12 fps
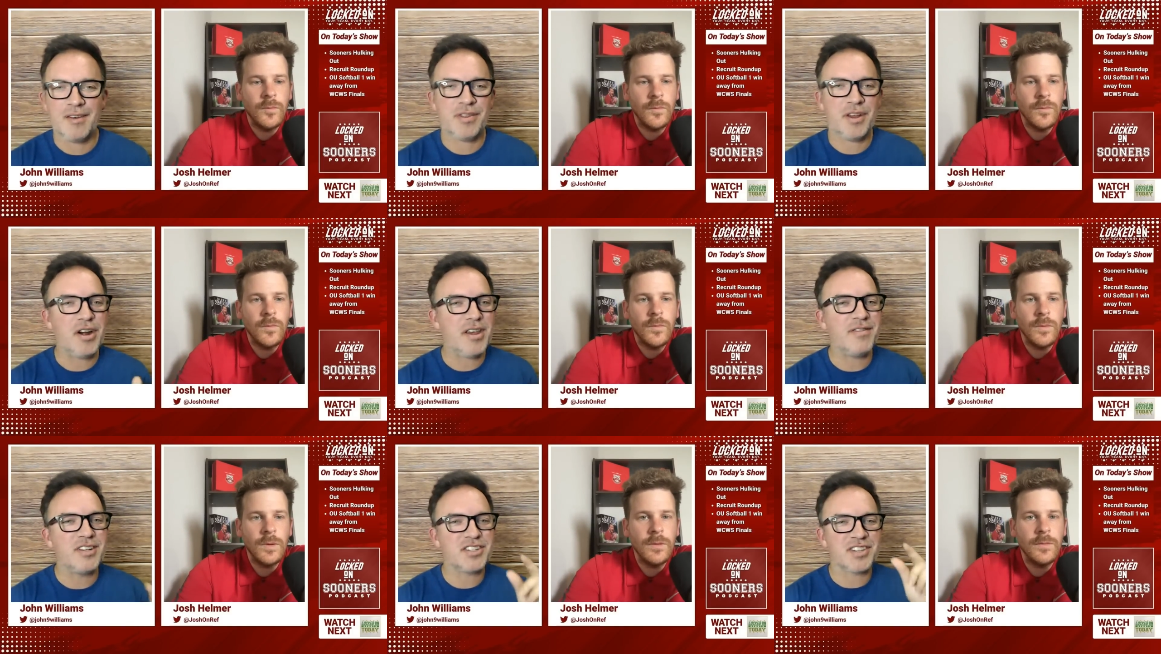Speaker 1: they're
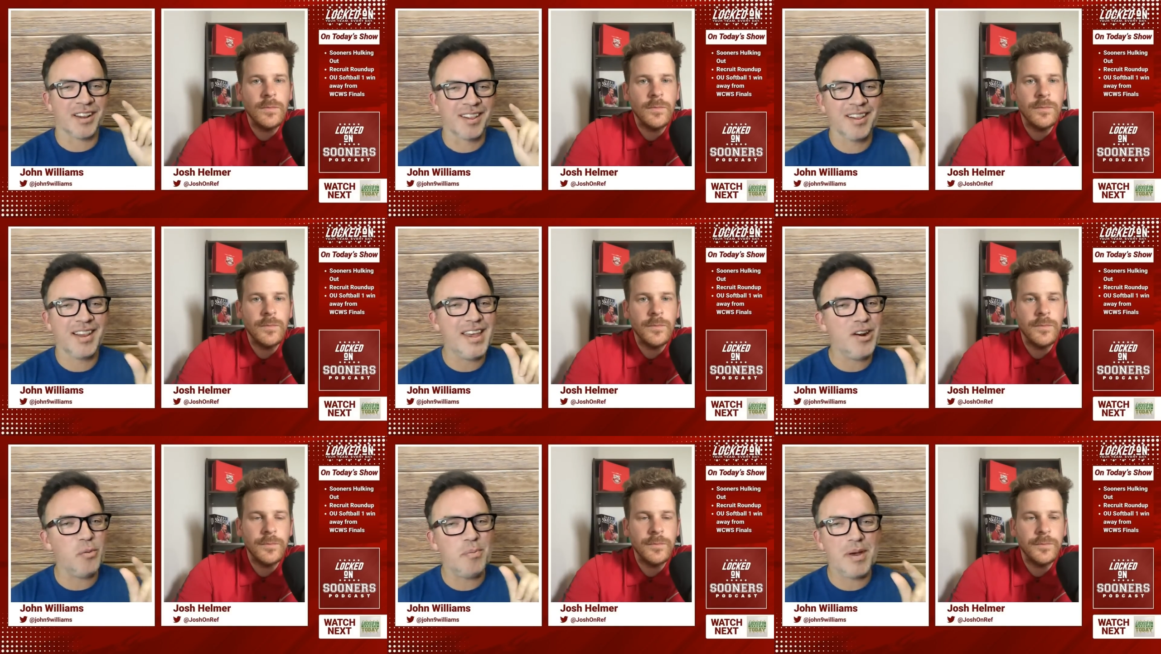even just a
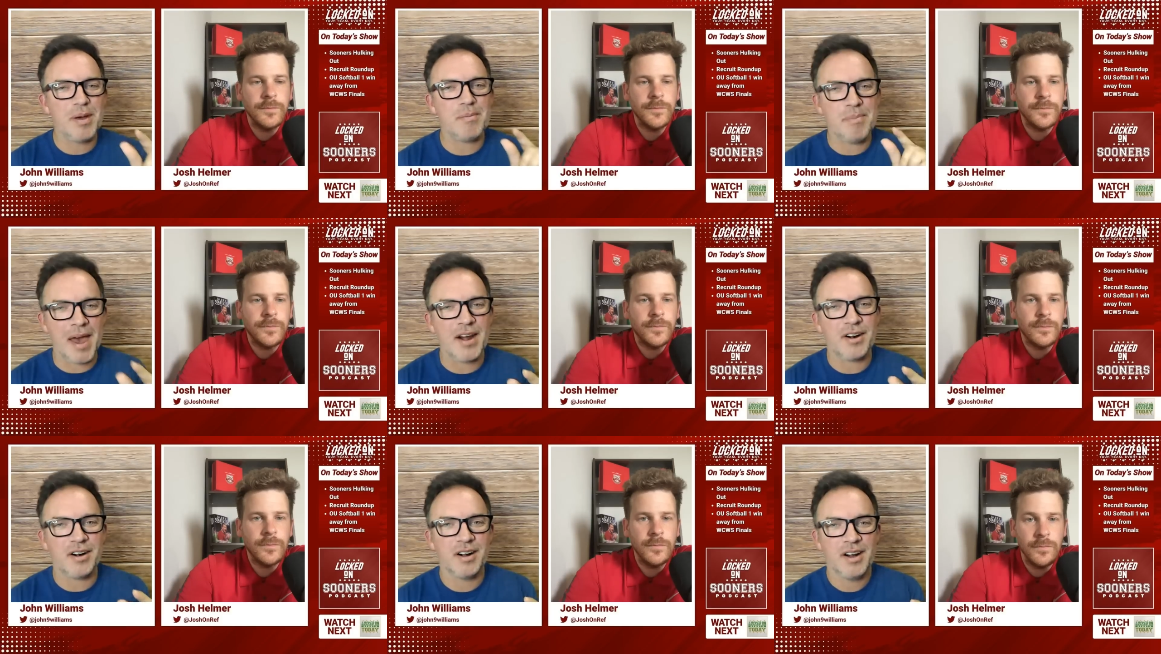little bit
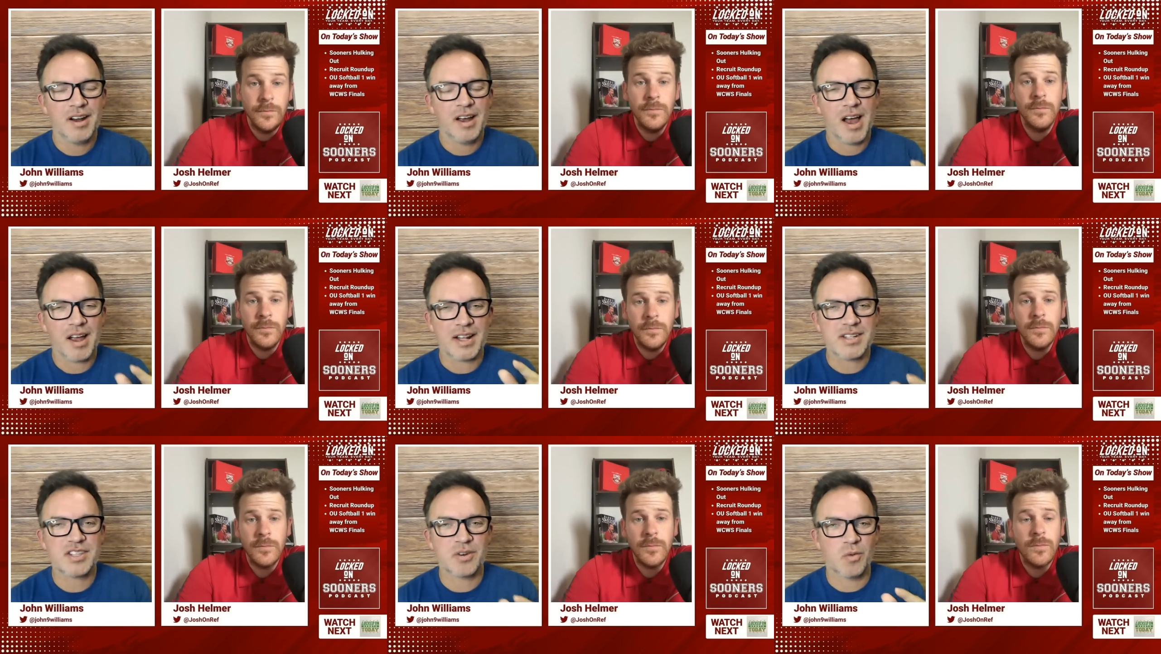better
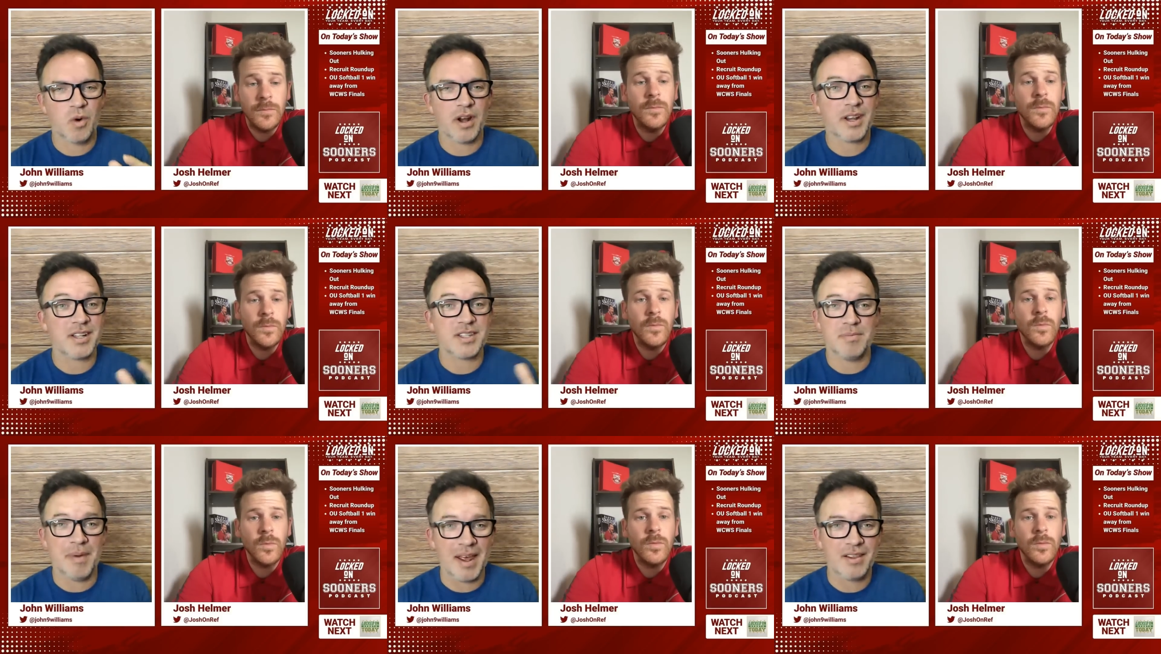against the run
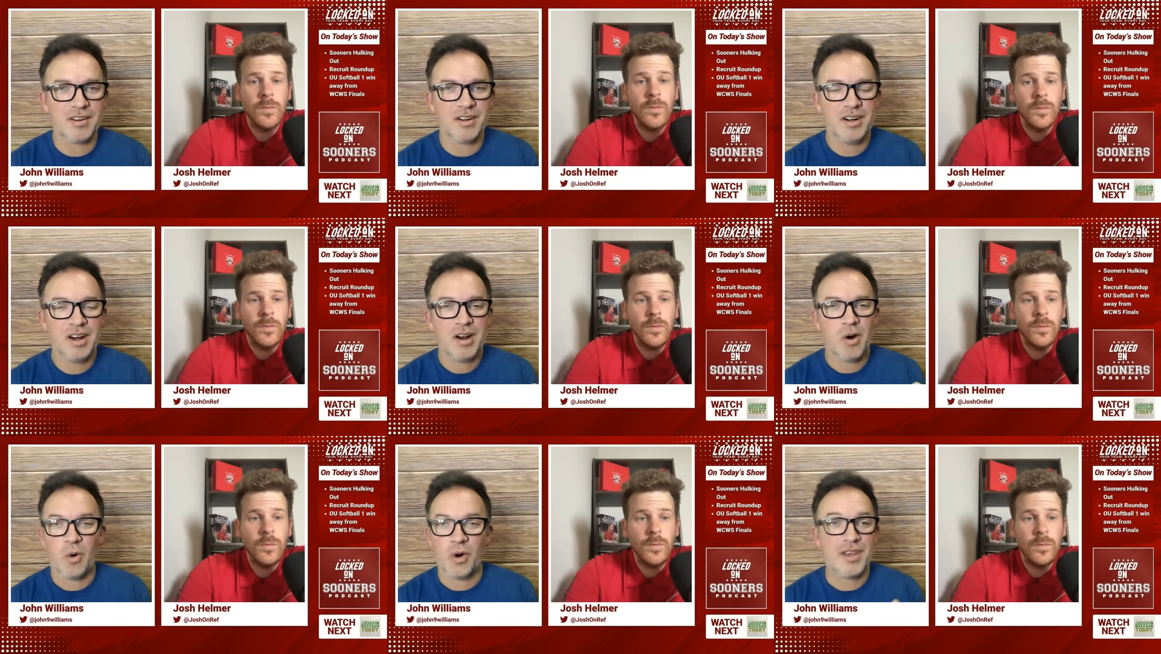against Baylor
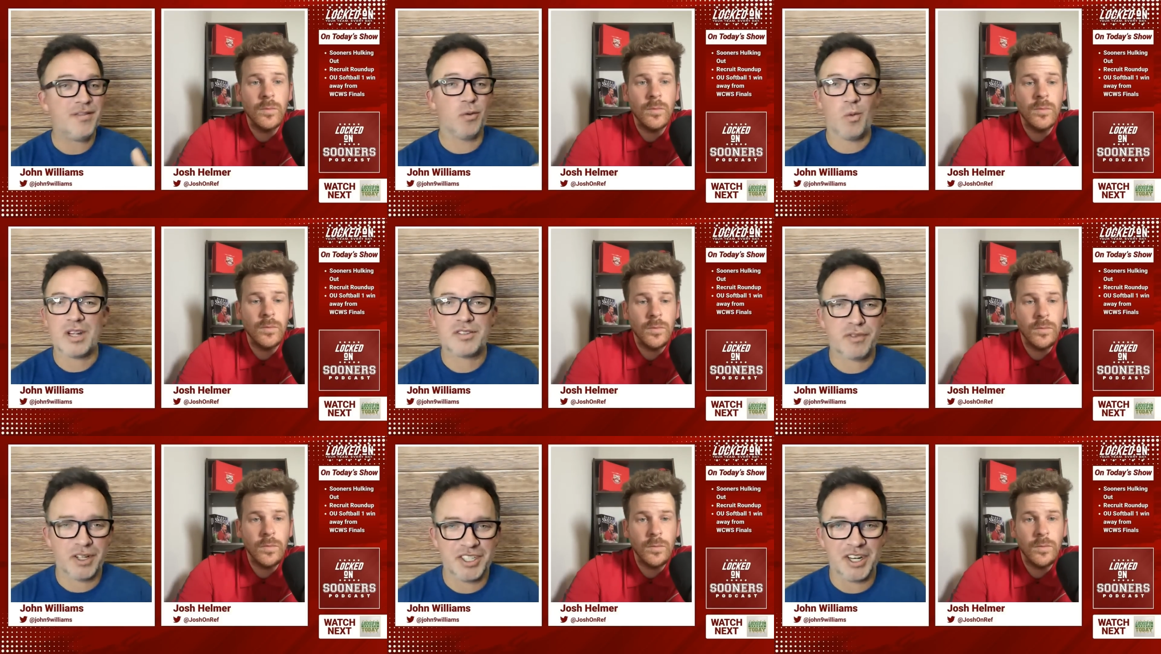or even West
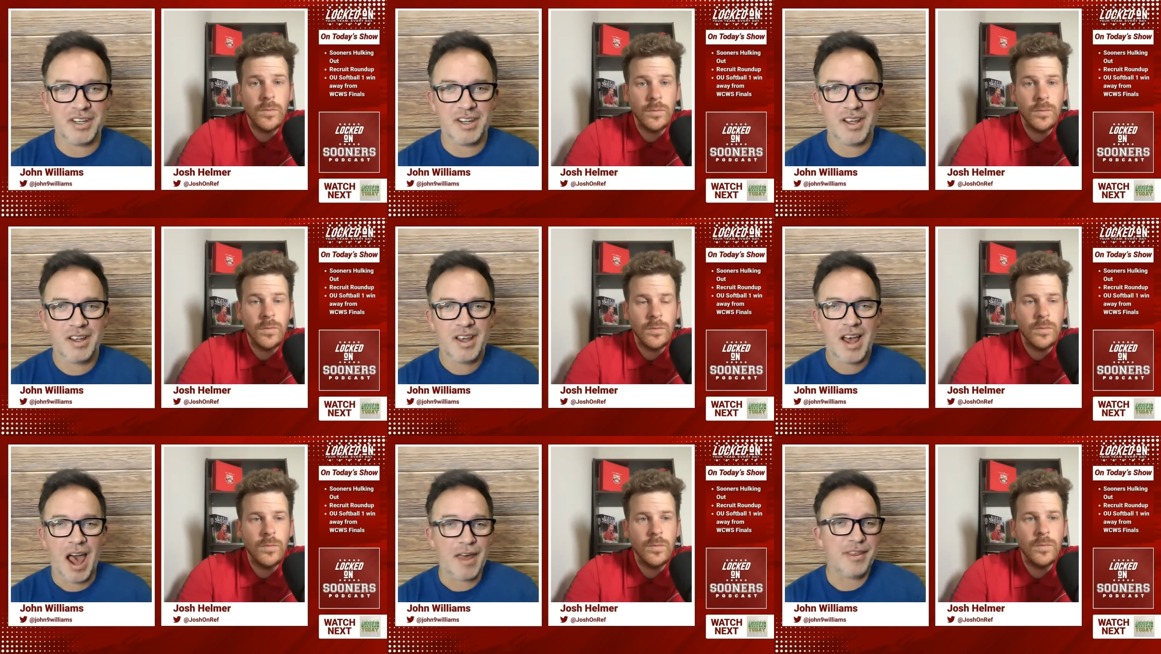Virginia,
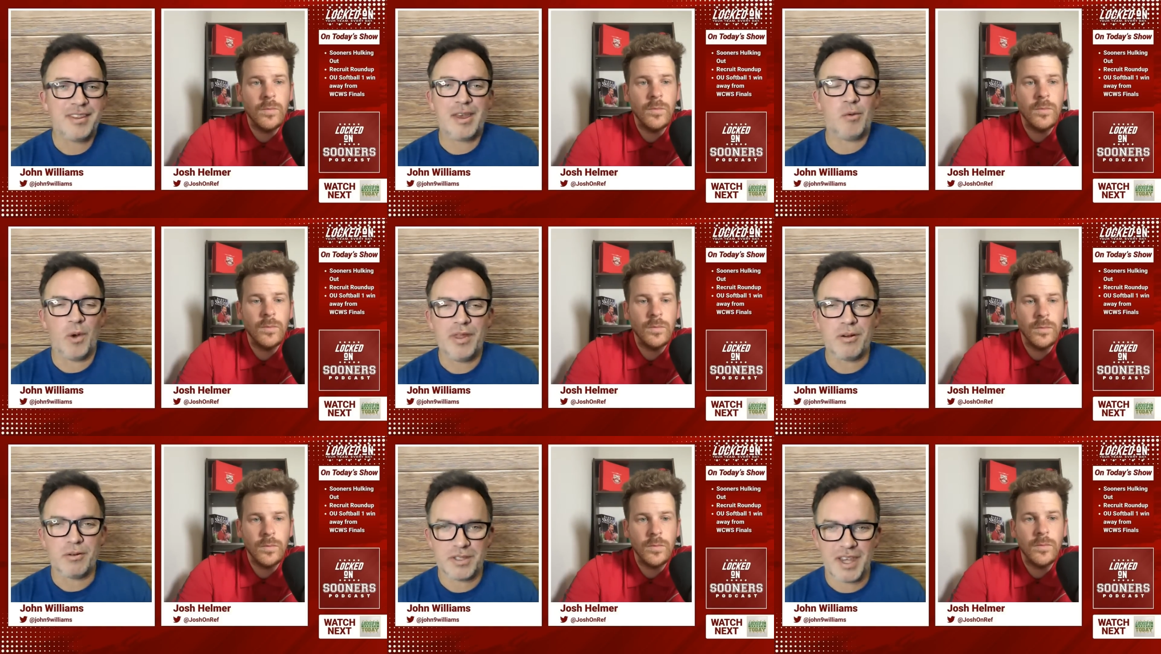I think they win
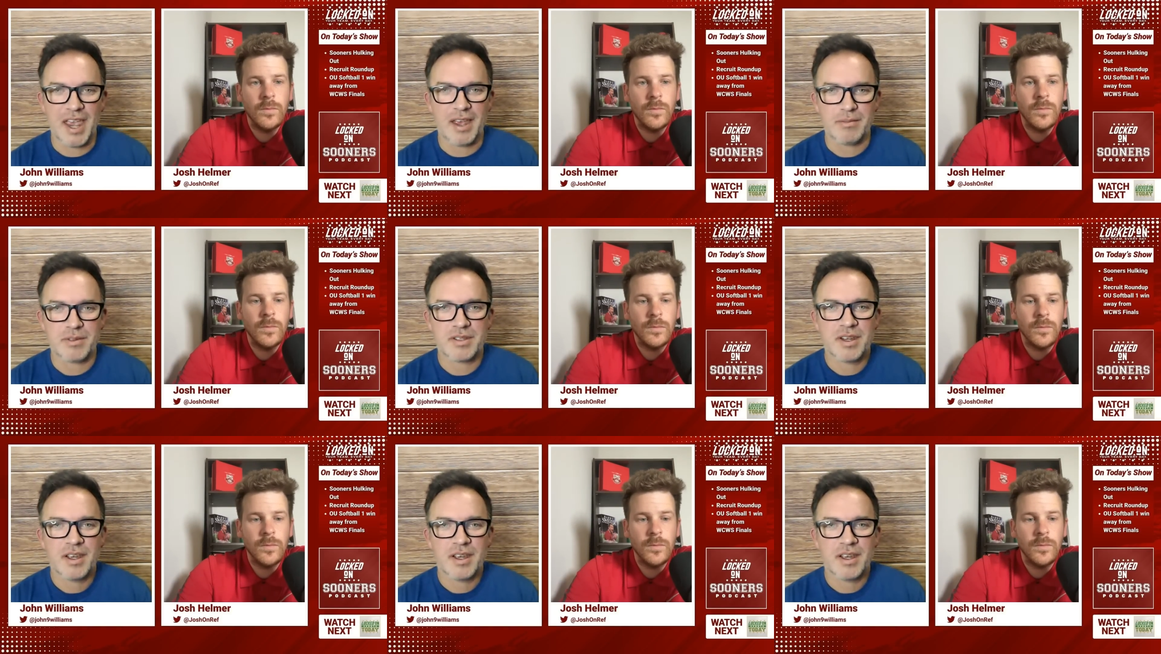those games.